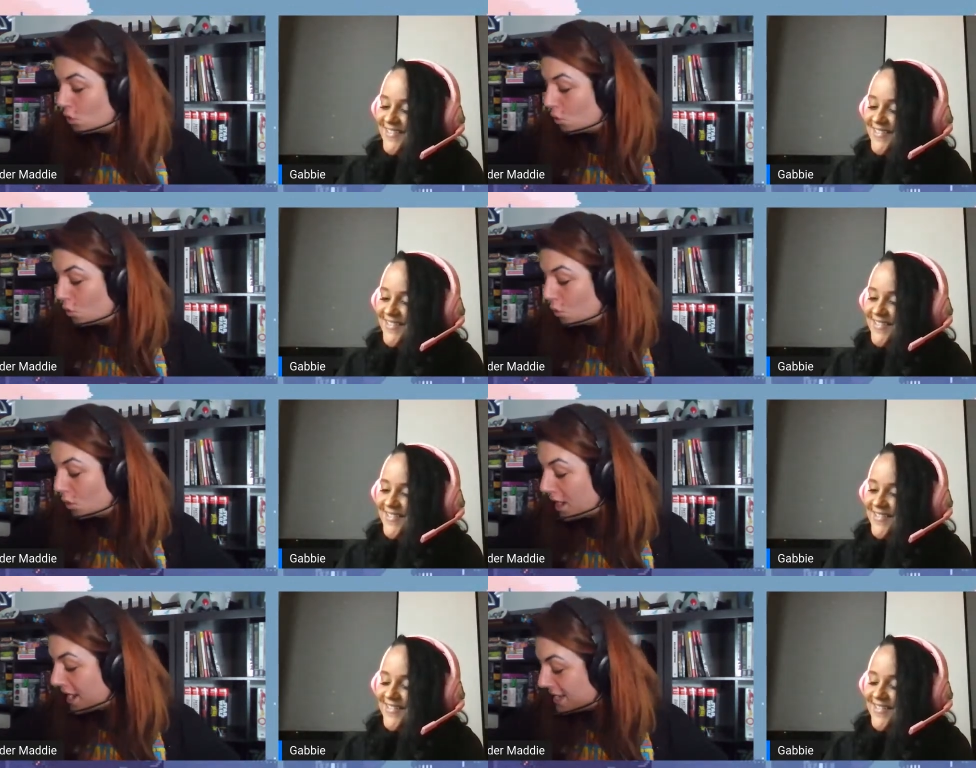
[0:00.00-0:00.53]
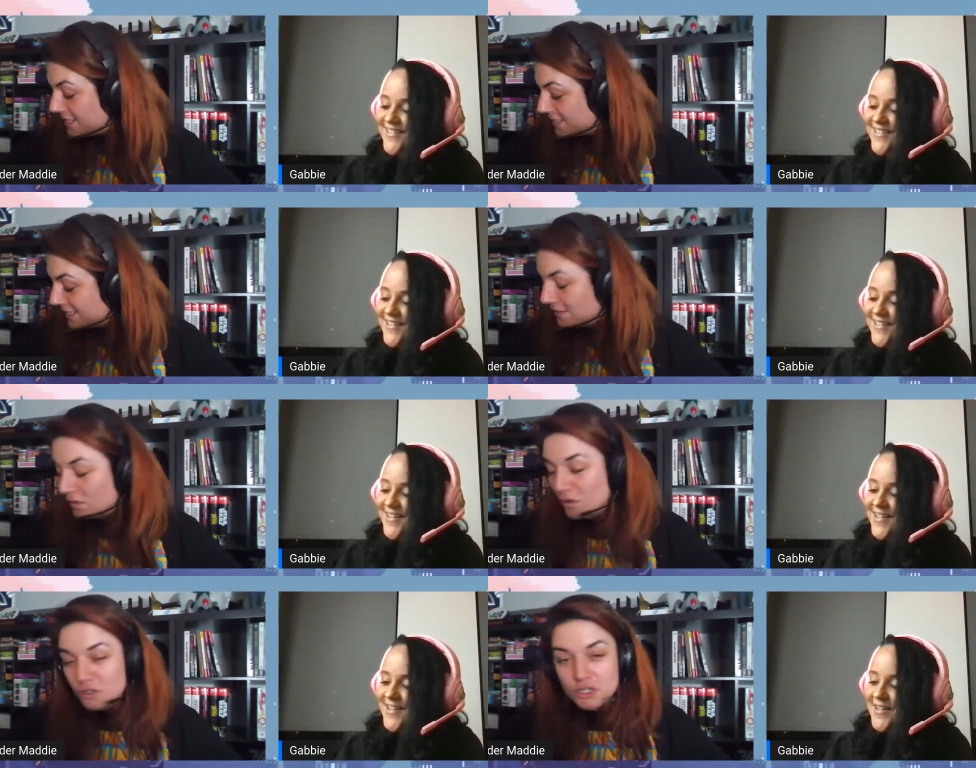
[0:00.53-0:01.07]

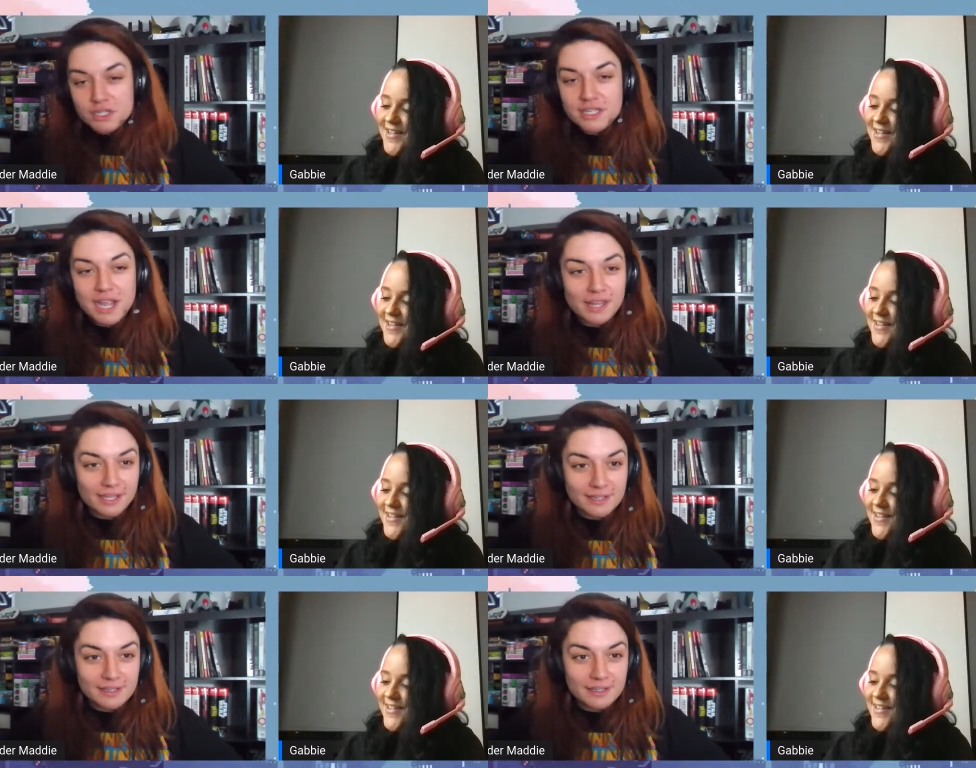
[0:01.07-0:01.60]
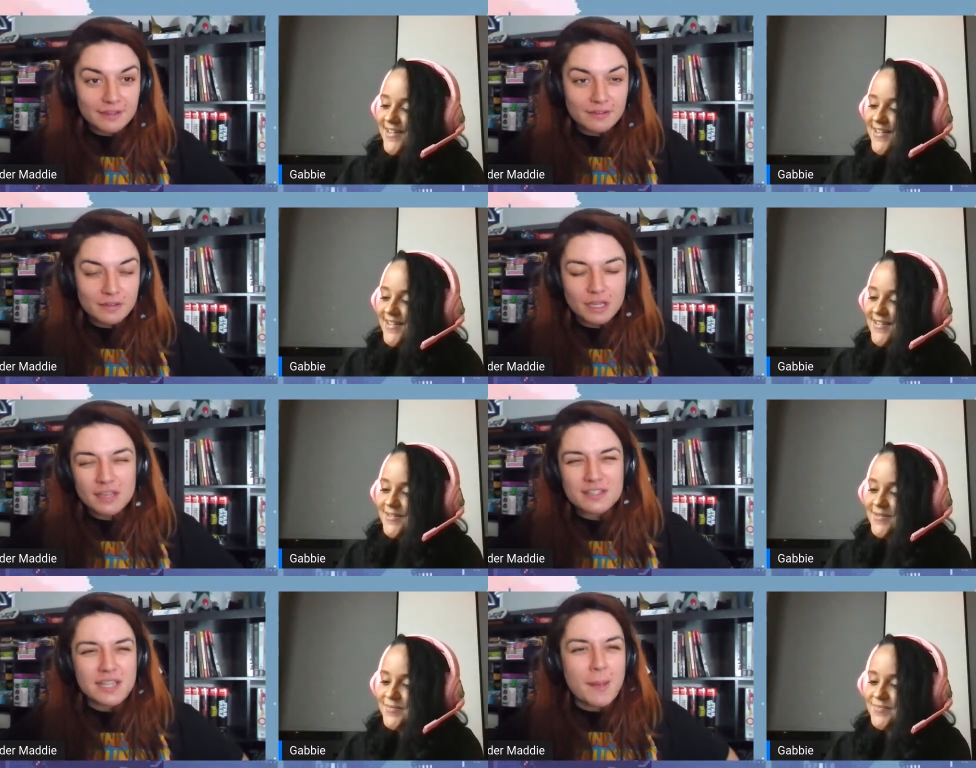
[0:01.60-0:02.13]
Speaker 1: crazy. And of course, she's got like
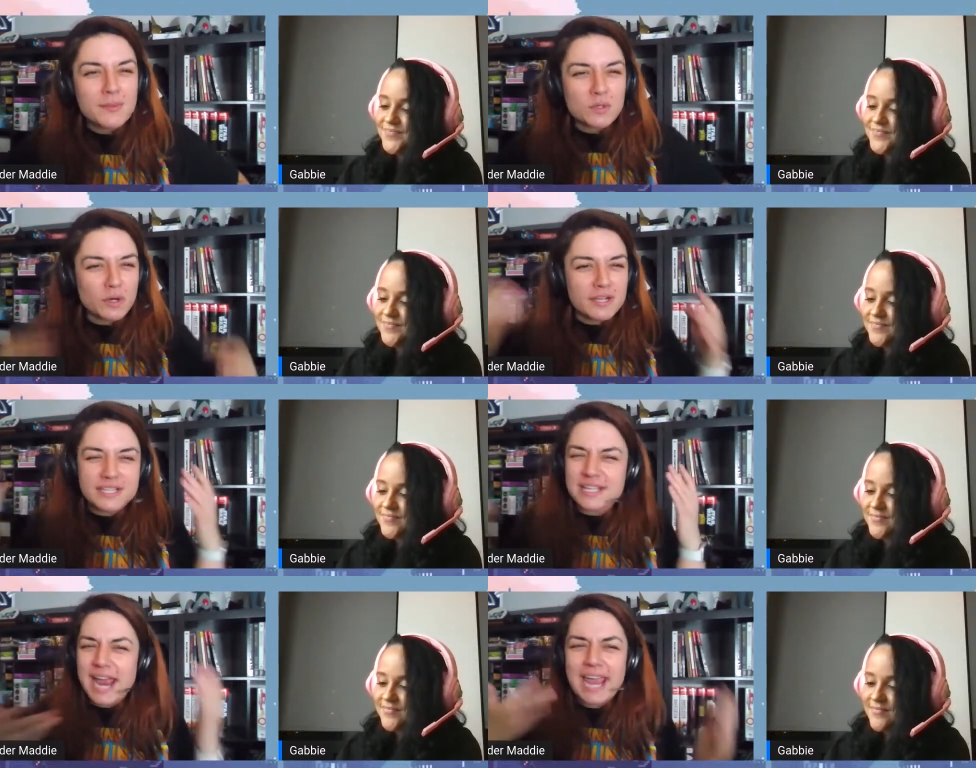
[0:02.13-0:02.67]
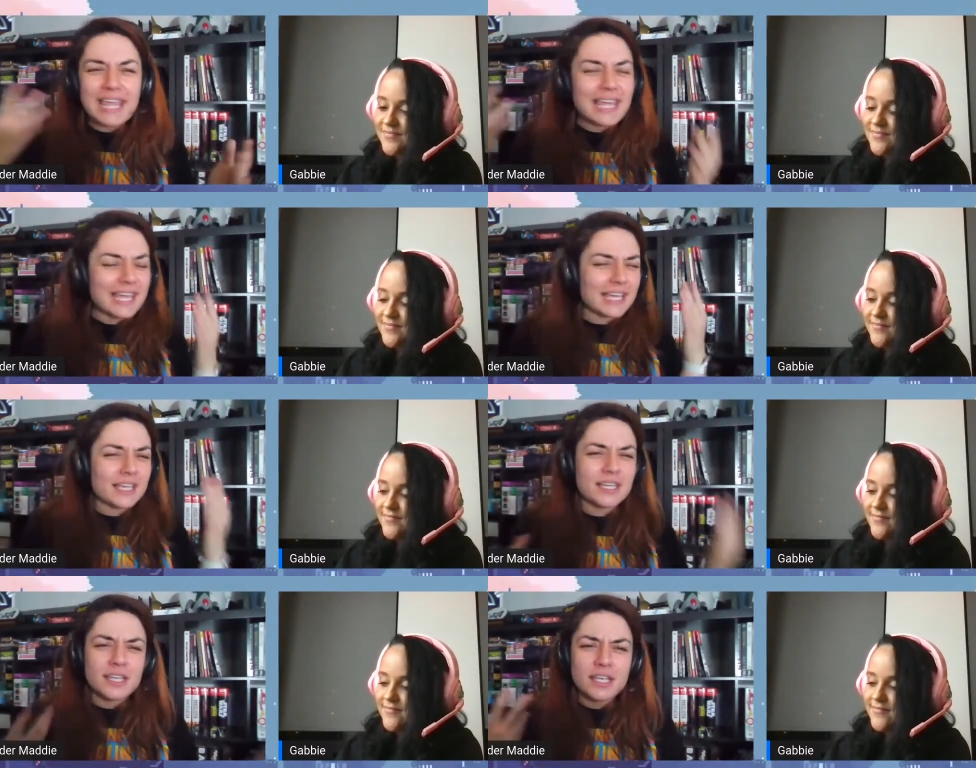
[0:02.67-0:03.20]
some sort of
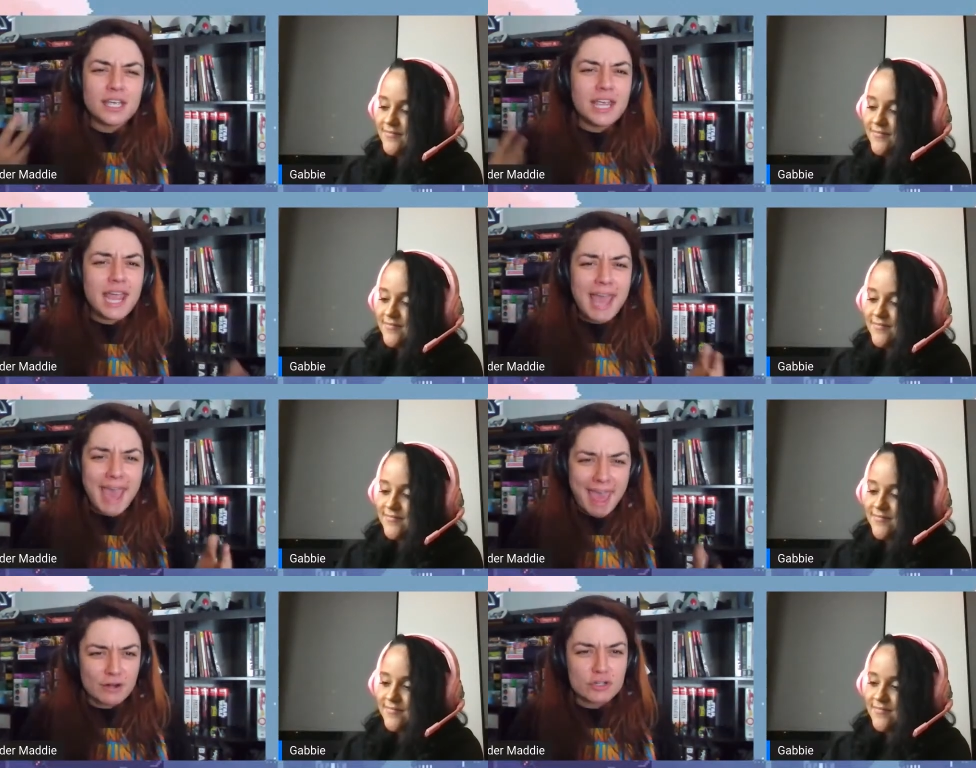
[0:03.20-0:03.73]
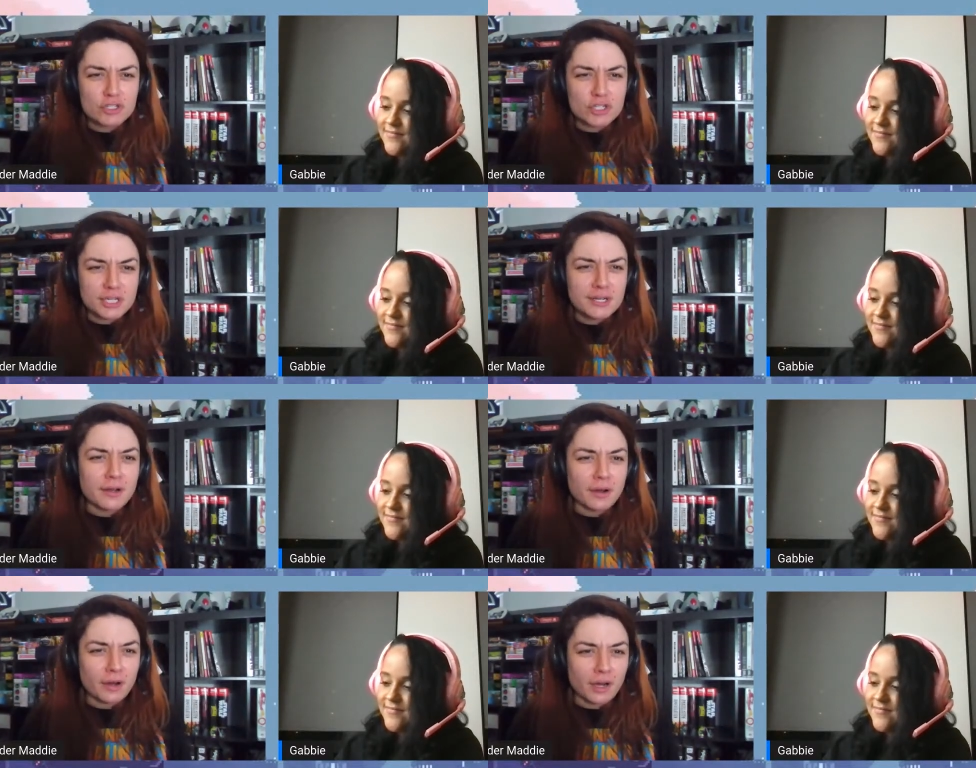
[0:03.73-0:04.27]
psychic
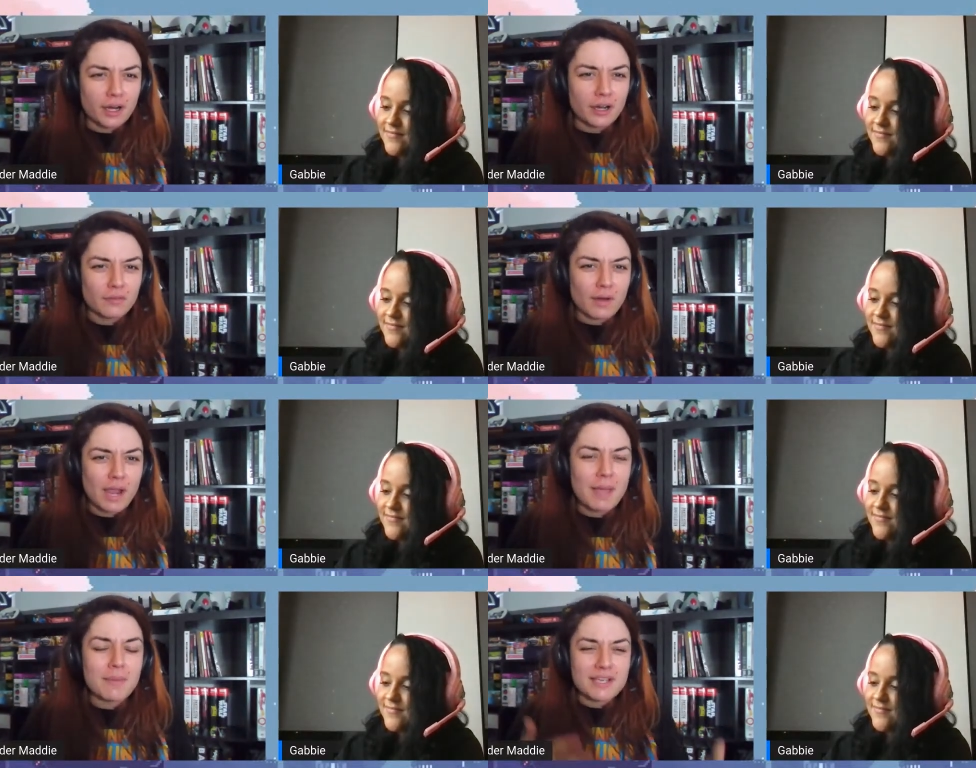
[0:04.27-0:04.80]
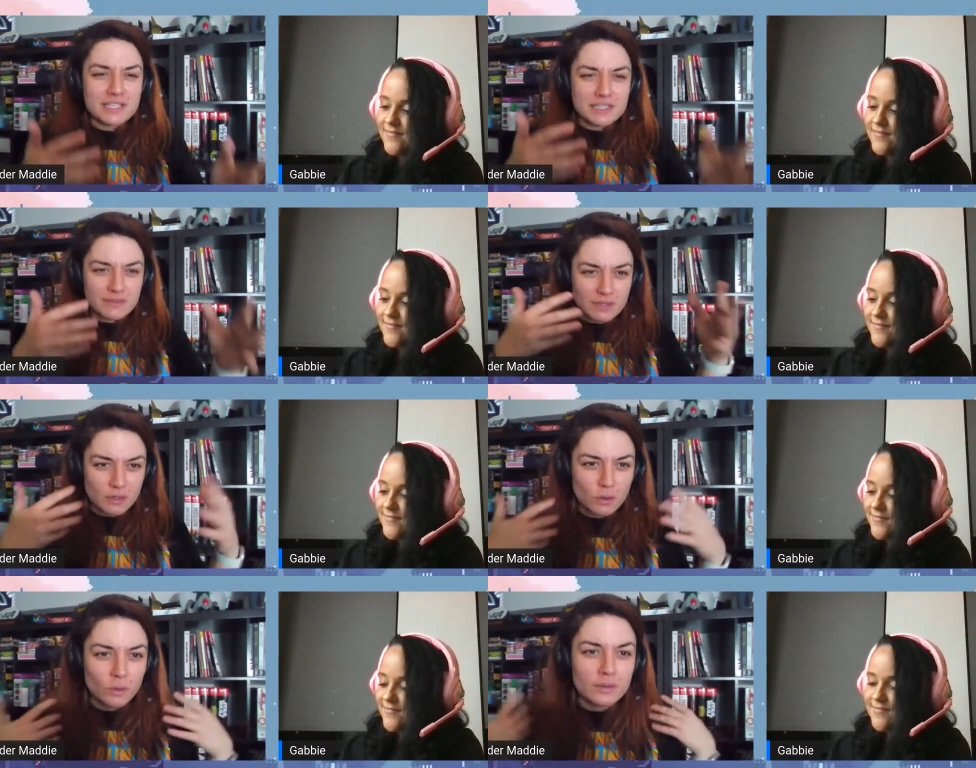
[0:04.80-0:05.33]
energy to her, right? Because
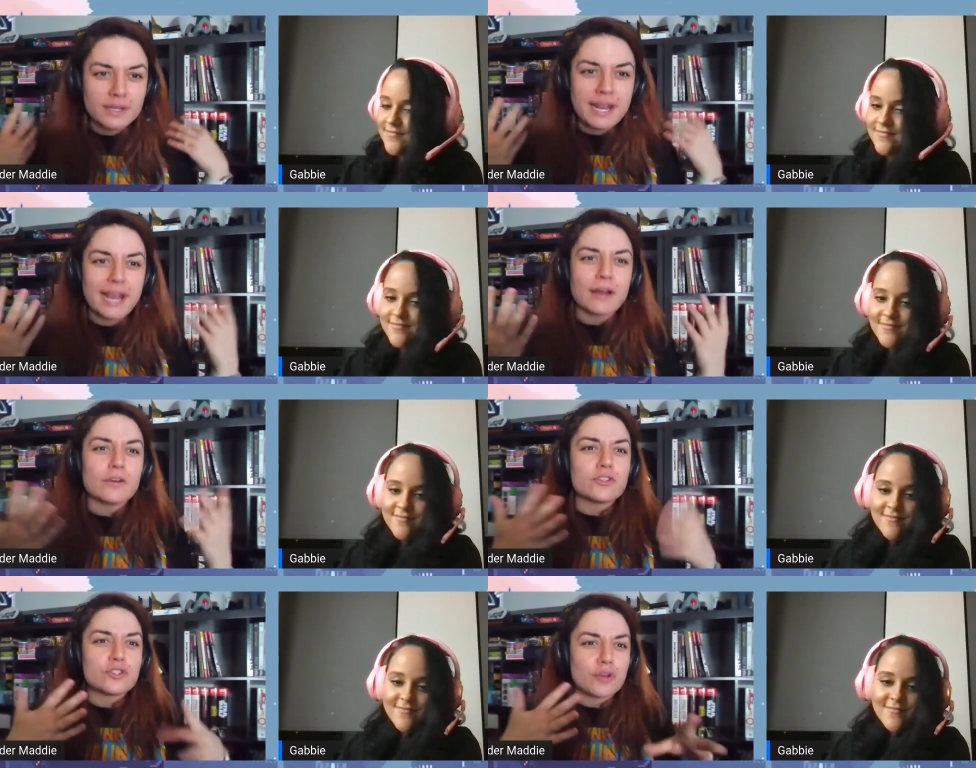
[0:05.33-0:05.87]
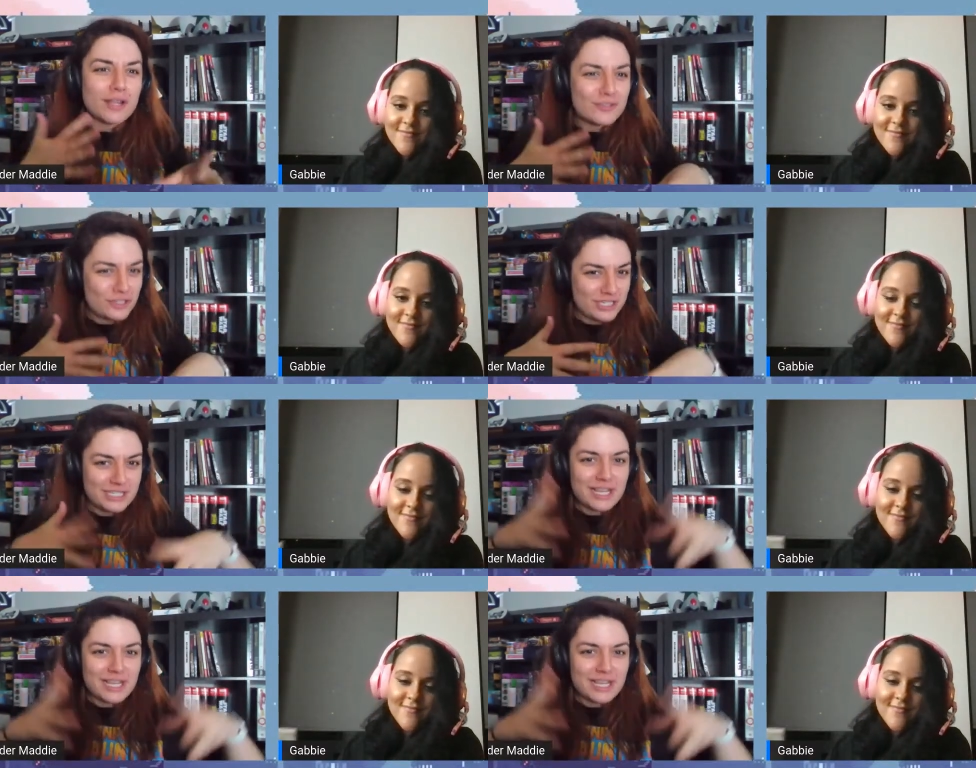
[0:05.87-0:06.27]
of the golden hair strand,